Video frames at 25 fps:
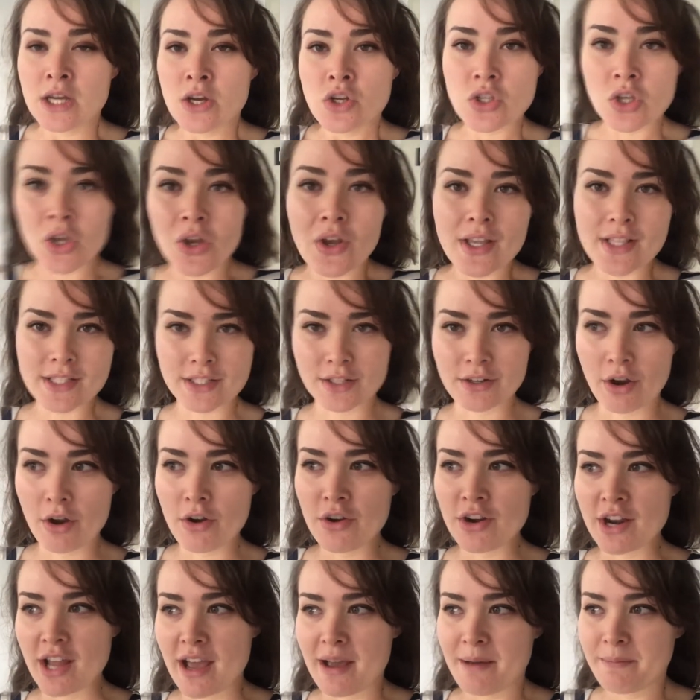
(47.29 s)
So as
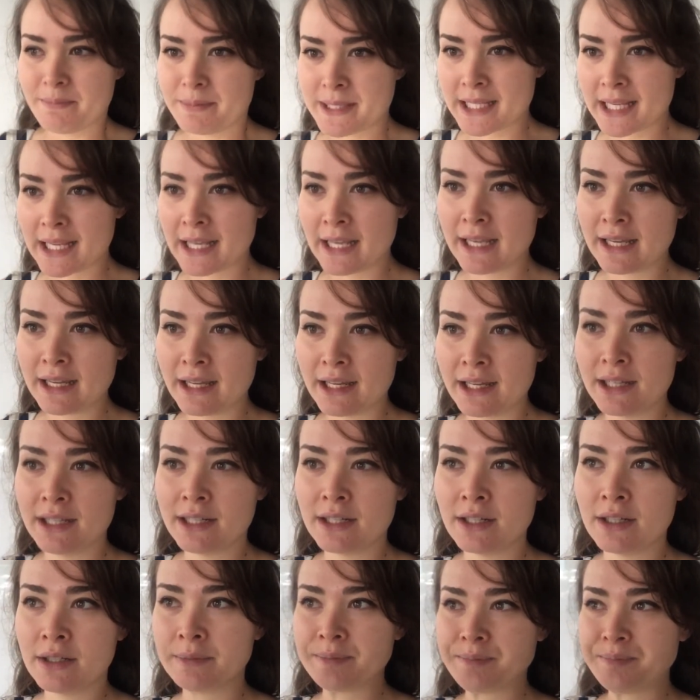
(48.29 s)
grown-ups,
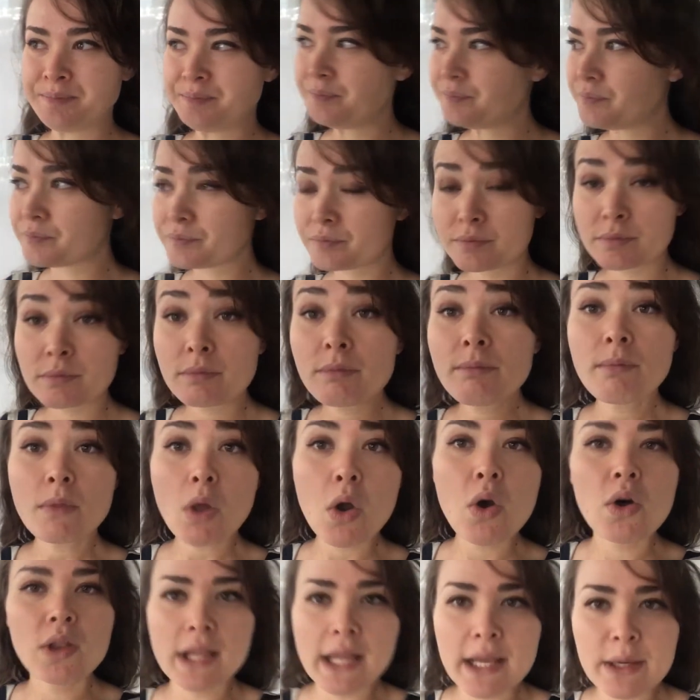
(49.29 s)

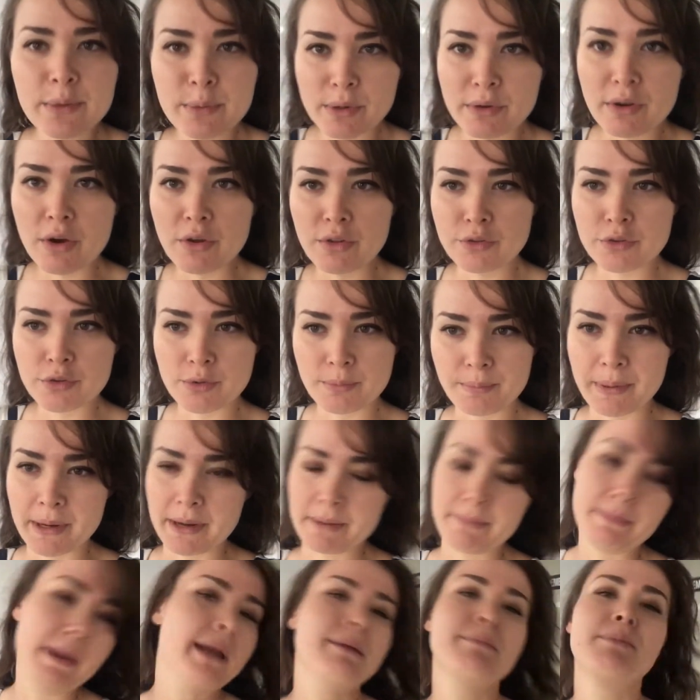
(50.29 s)
or like we're going through
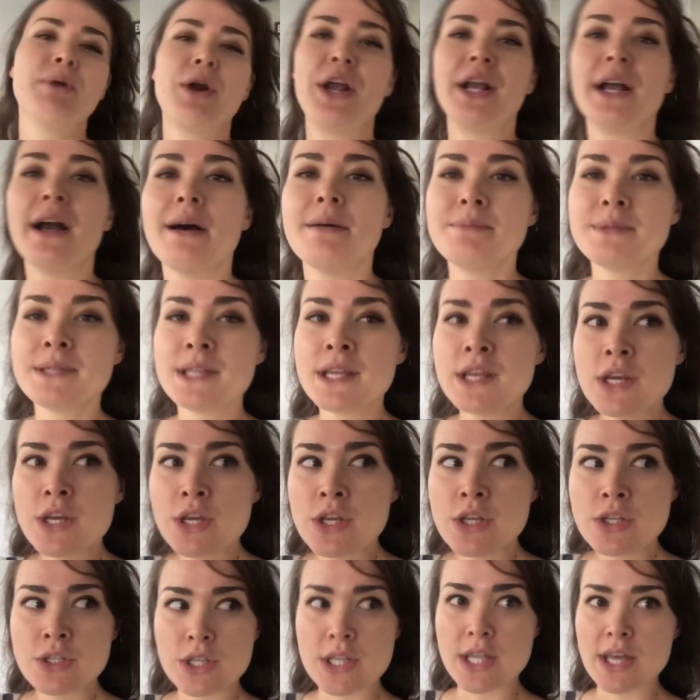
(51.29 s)
pretty bad breakups,
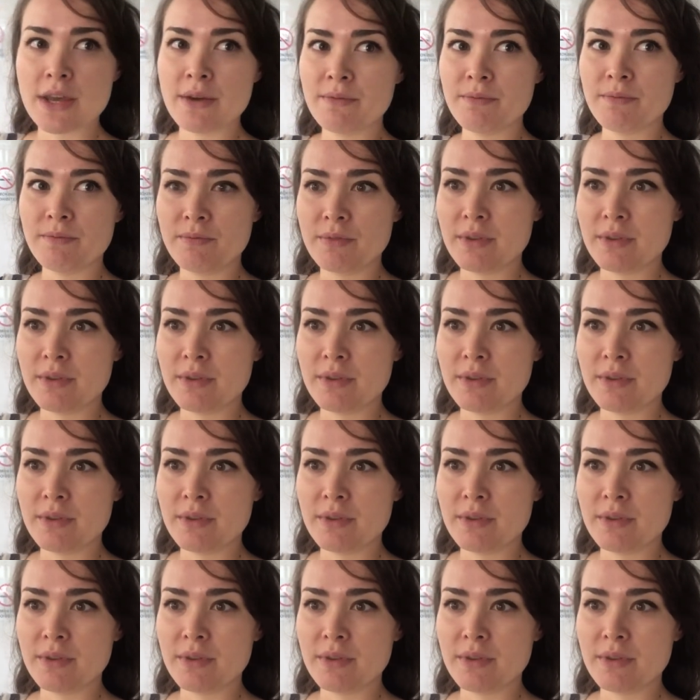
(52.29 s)
so then